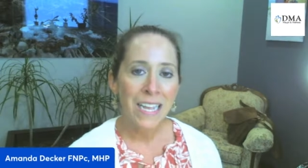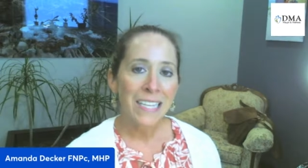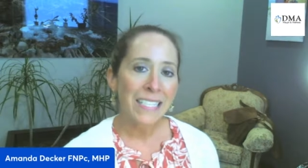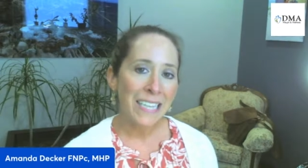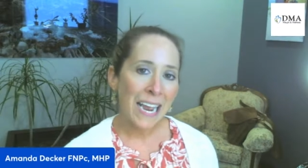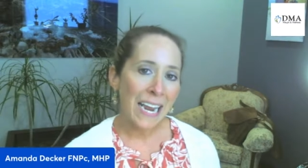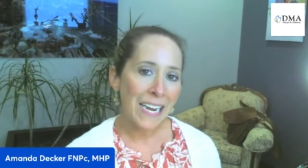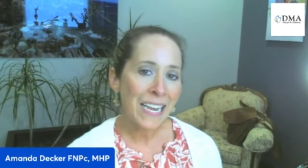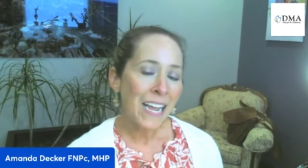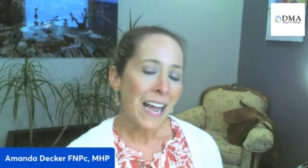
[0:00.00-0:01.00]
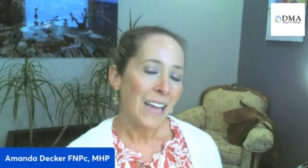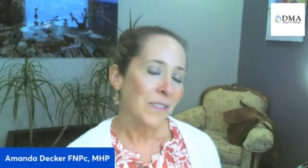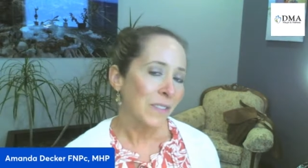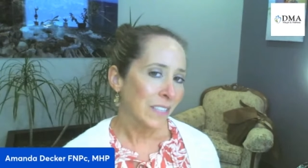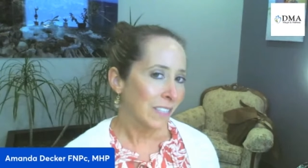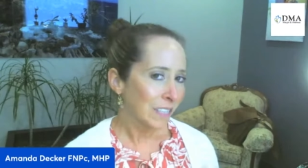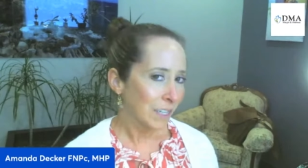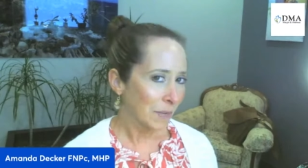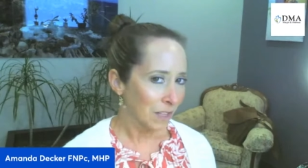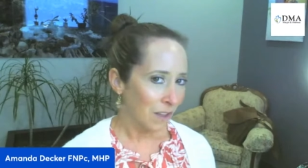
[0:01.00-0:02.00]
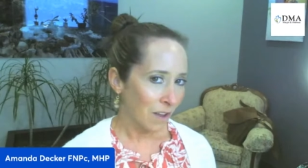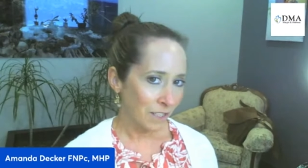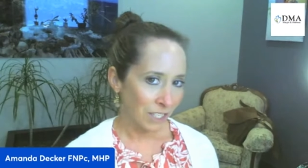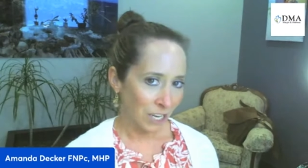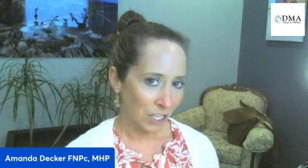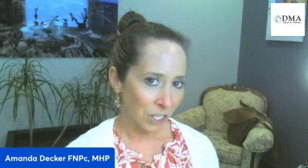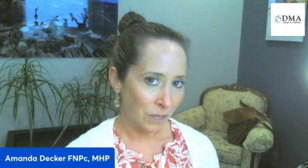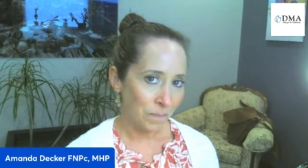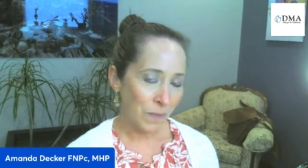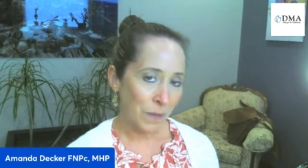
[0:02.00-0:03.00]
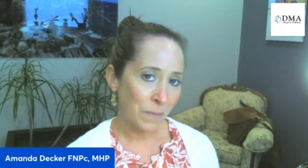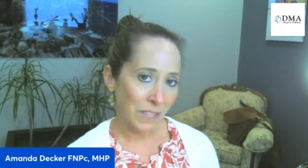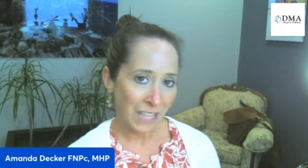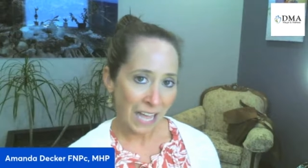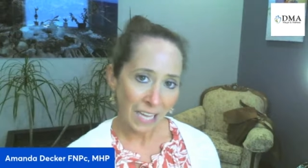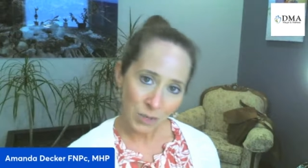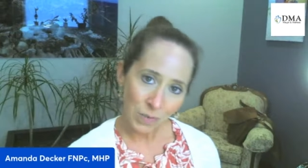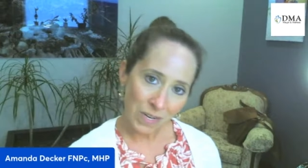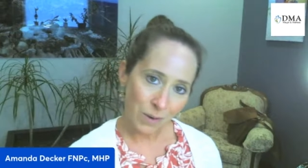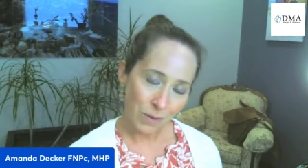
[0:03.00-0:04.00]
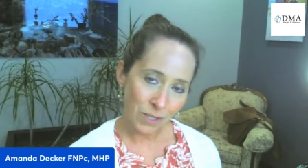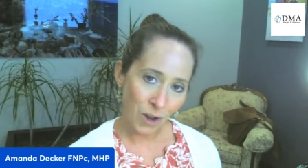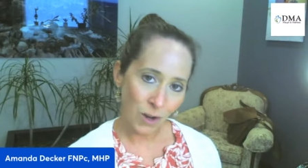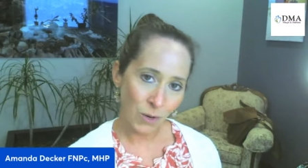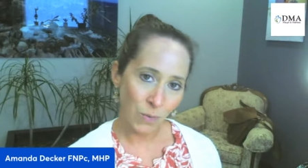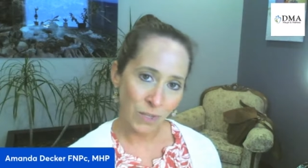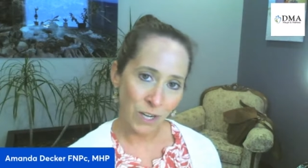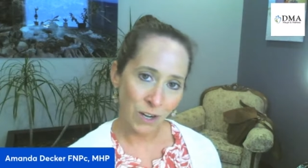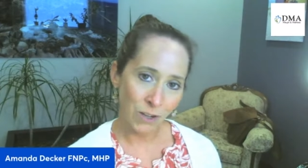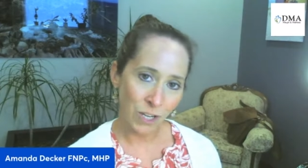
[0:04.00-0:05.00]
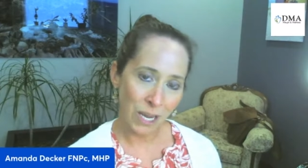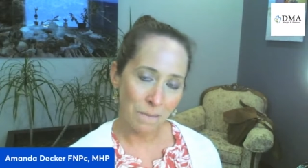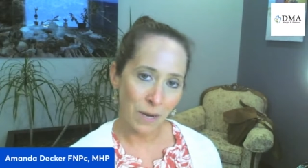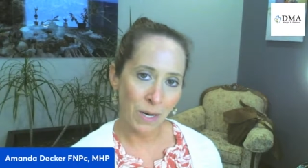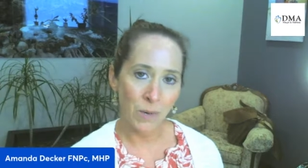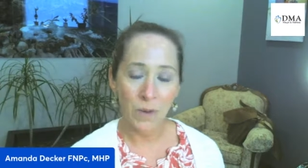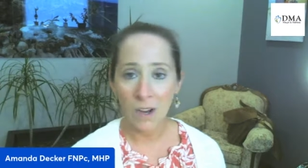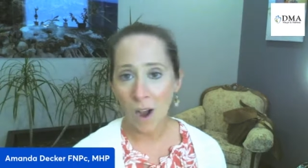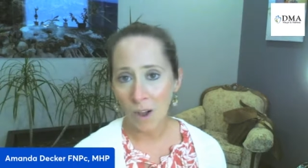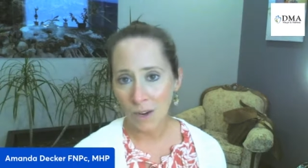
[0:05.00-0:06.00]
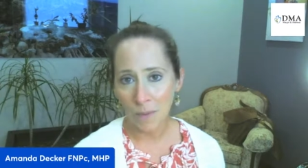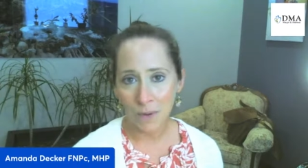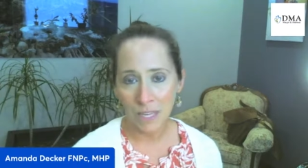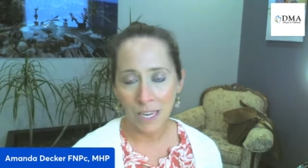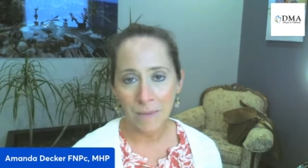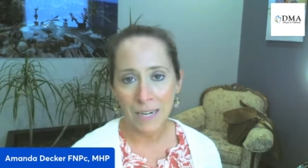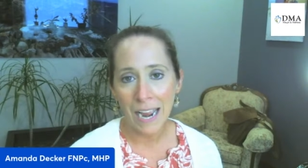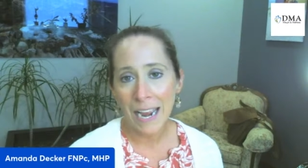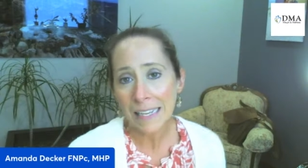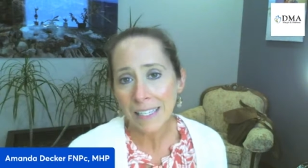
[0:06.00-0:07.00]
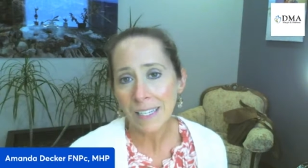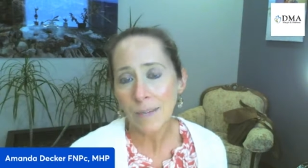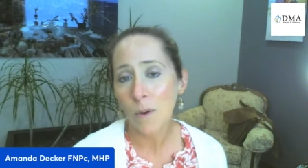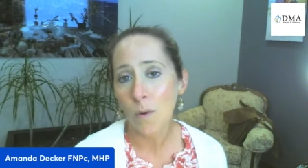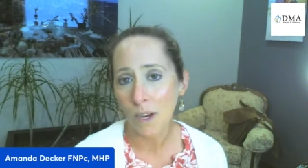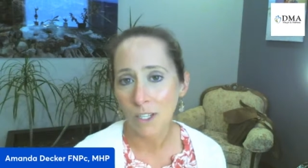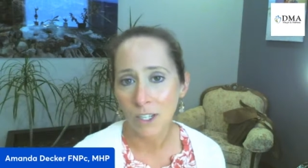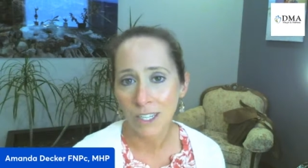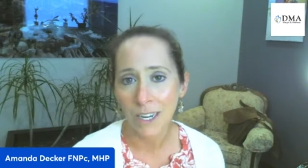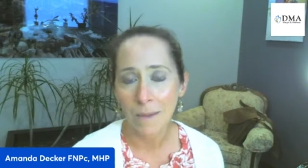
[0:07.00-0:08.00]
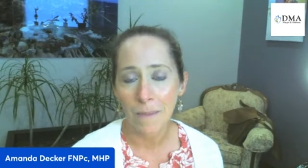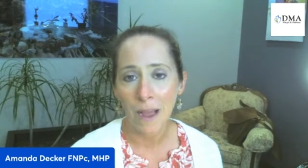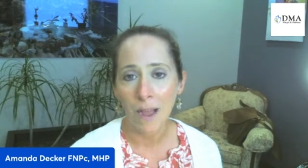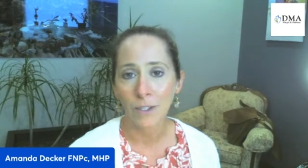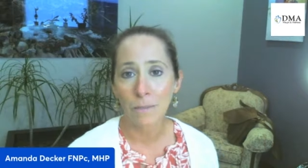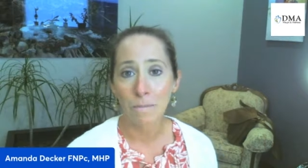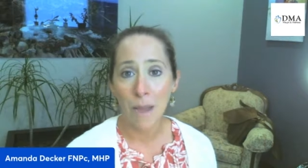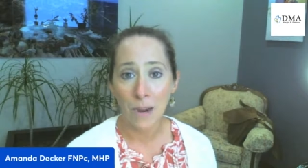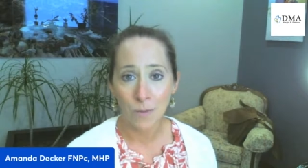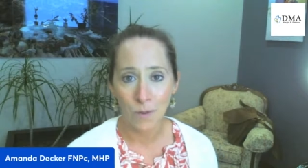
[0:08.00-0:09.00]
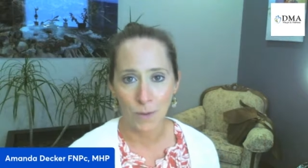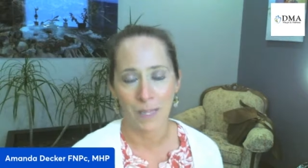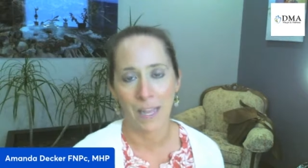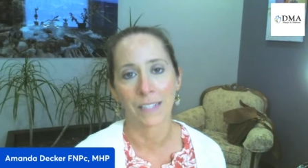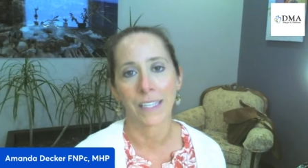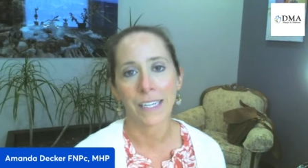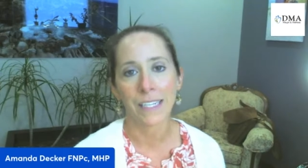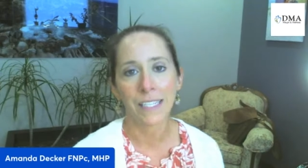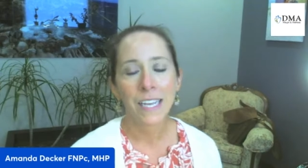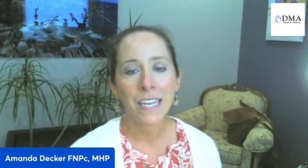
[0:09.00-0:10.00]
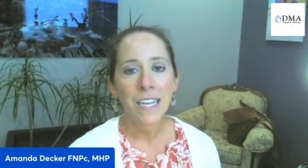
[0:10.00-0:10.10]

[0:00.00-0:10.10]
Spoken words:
Today, I don't think it's going to be a long session, but last week I was talking with Dr. Kim Berry. We caught up with him, and I asked him a question about microplastics.